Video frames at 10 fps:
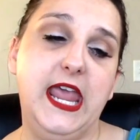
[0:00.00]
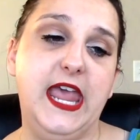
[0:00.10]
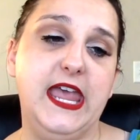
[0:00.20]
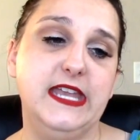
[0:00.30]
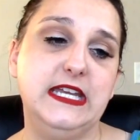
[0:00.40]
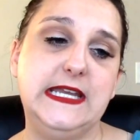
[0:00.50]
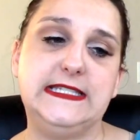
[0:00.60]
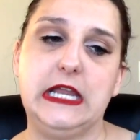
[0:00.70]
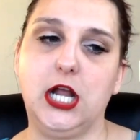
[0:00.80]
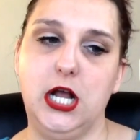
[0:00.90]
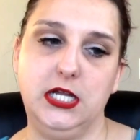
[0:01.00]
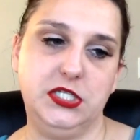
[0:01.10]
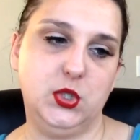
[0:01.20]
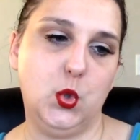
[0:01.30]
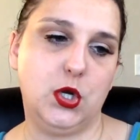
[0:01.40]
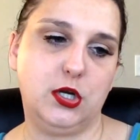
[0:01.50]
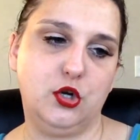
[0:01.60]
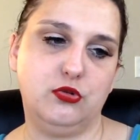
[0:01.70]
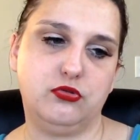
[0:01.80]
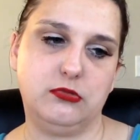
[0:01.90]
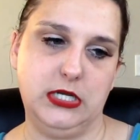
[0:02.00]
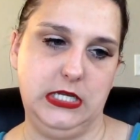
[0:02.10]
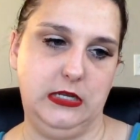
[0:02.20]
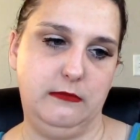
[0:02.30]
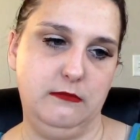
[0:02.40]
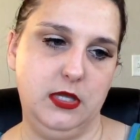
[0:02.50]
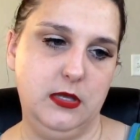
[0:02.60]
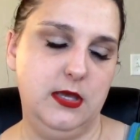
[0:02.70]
and it is a contour cream.